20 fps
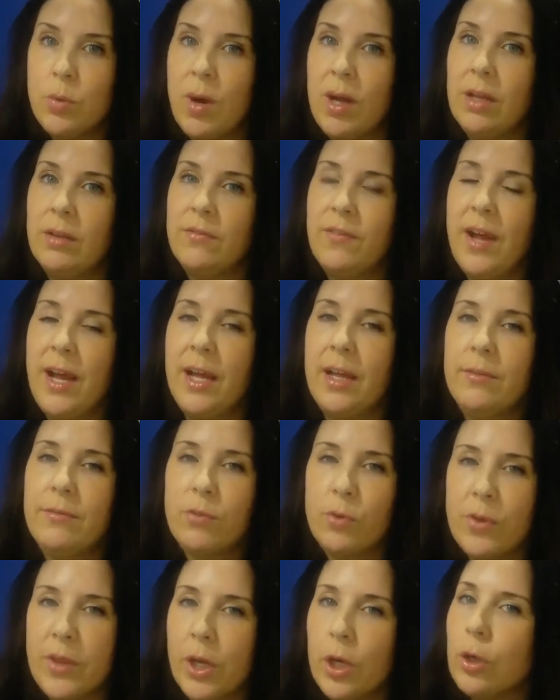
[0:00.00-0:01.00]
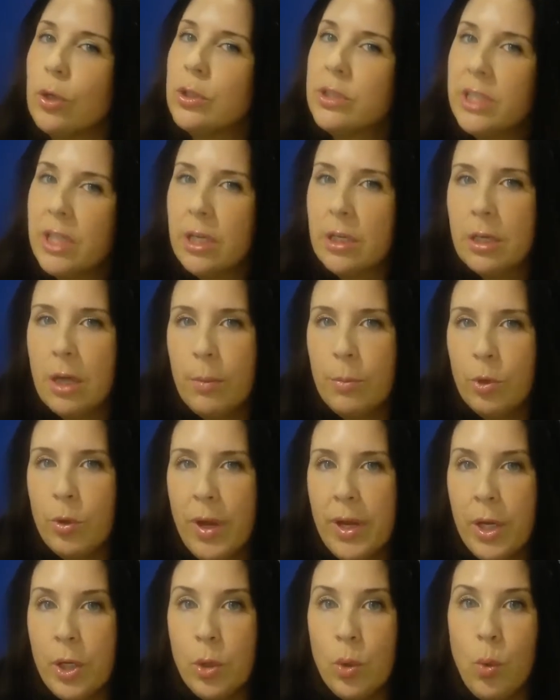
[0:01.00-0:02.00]
qualify for the earned income
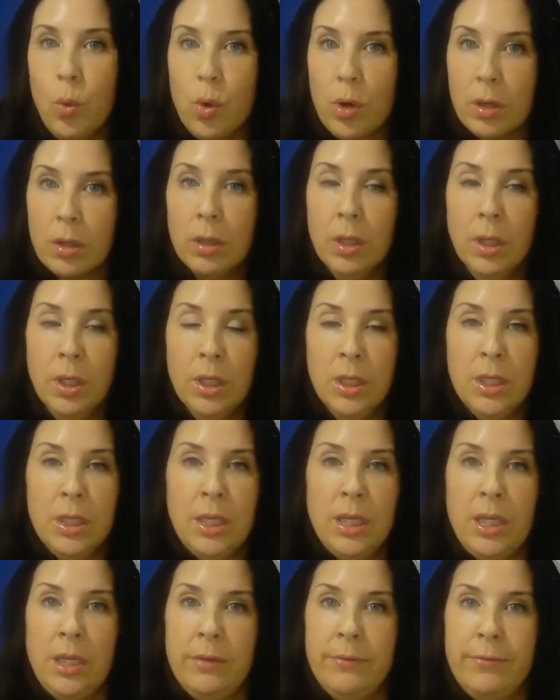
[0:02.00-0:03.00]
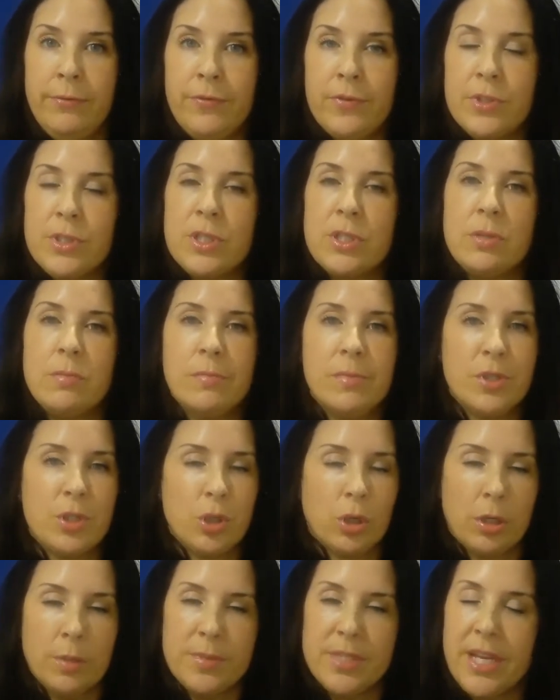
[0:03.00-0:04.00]
credit, or if
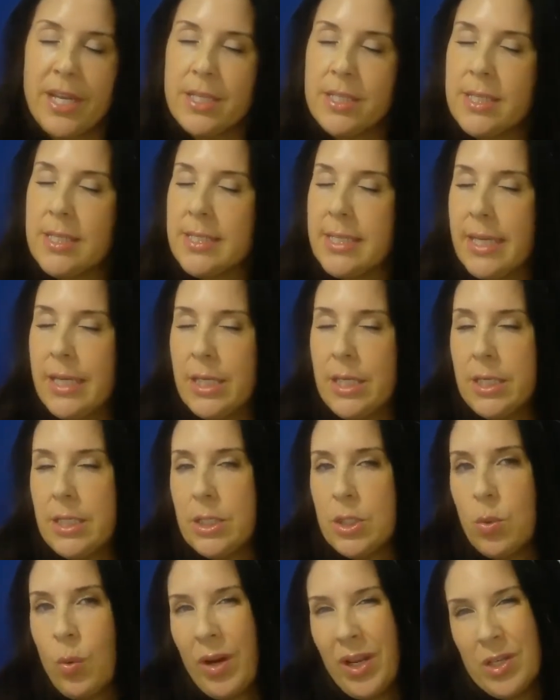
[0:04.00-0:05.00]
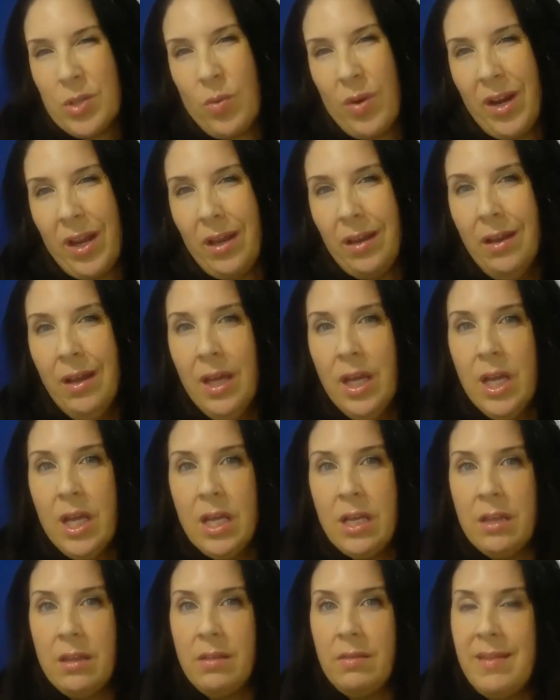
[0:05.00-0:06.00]
circumstances in 2020
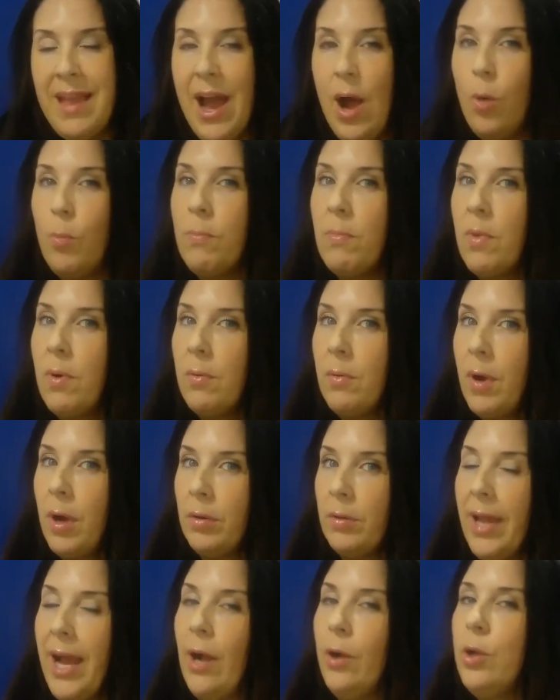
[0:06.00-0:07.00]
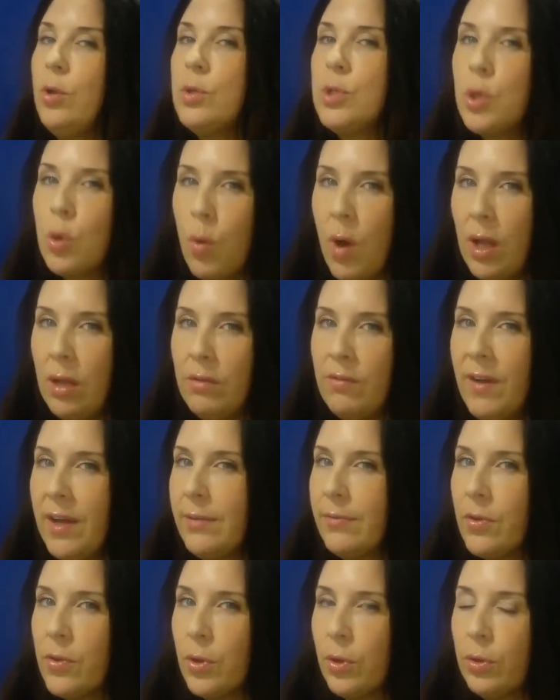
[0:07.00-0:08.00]
now allow you to qualify
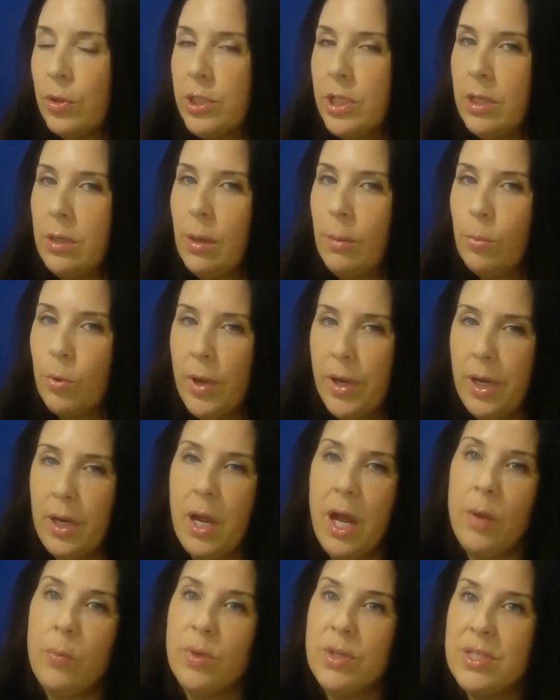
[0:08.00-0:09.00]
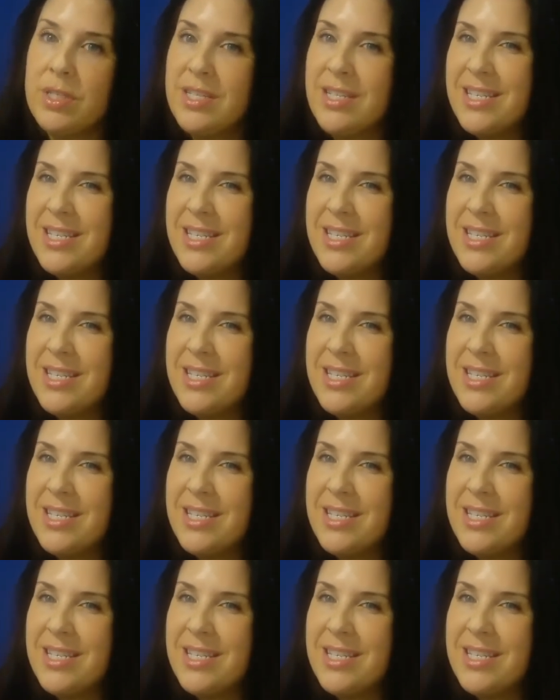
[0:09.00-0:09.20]
for the earned income credit, I would